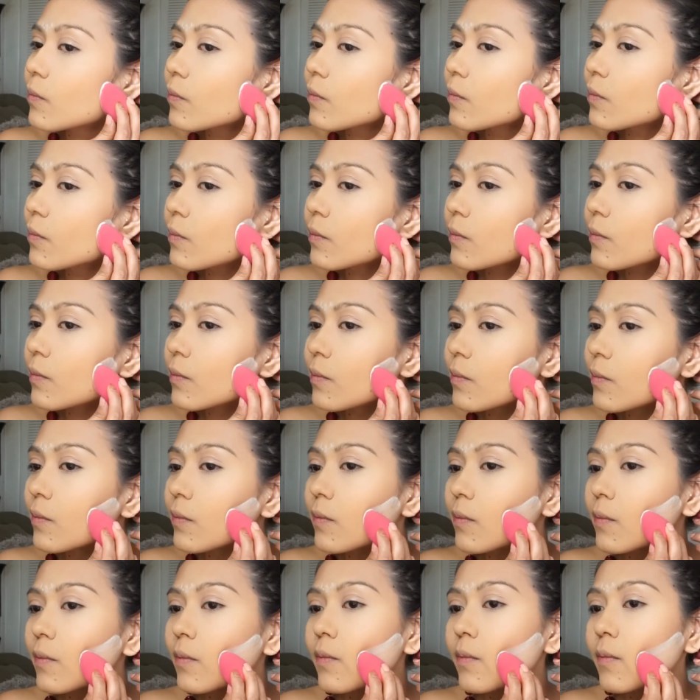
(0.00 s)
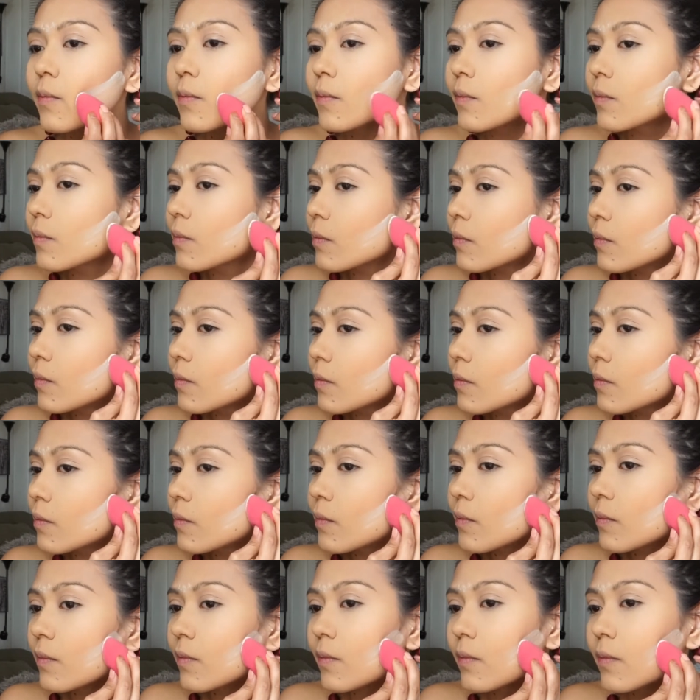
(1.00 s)
I'm going to pick up a little bit more
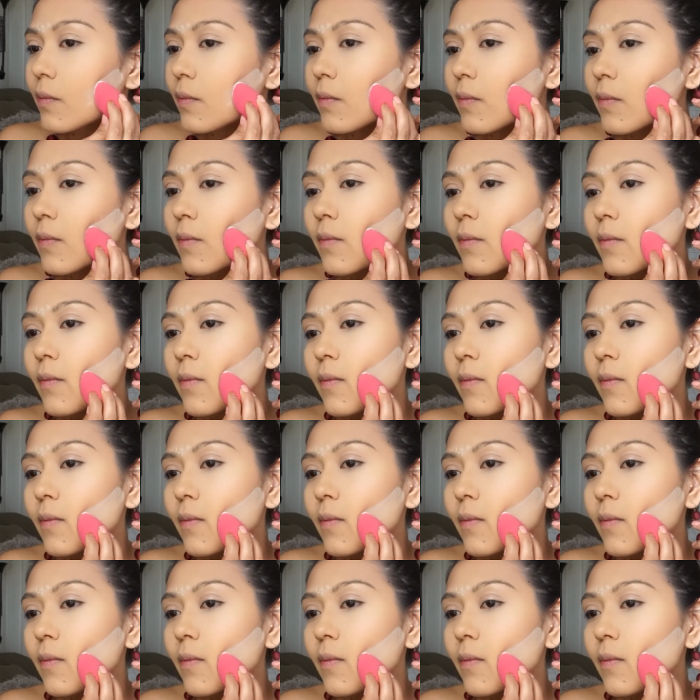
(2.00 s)
and I'm going to